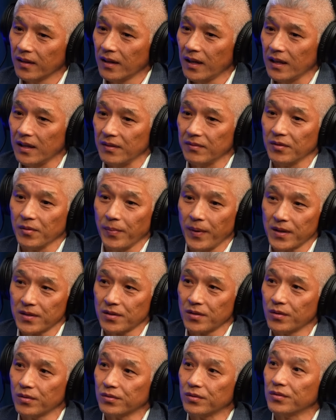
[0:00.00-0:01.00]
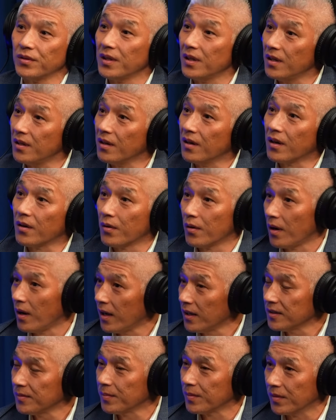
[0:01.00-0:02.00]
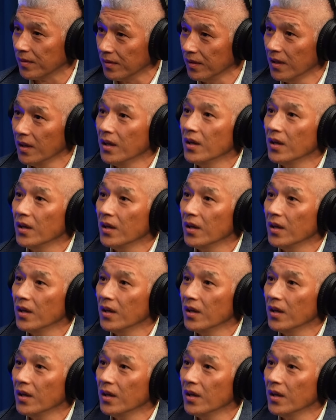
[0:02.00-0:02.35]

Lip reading: And if the patient goes to the ER or hospital,